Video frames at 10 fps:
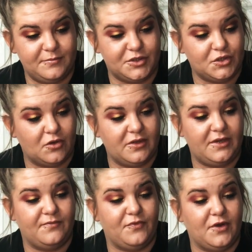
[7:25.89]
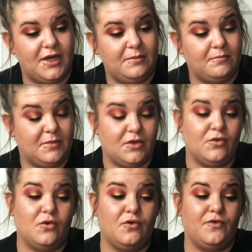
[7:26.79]
petroleum-free,
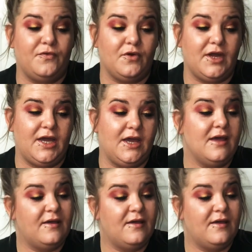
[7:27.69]
mineral oil-free,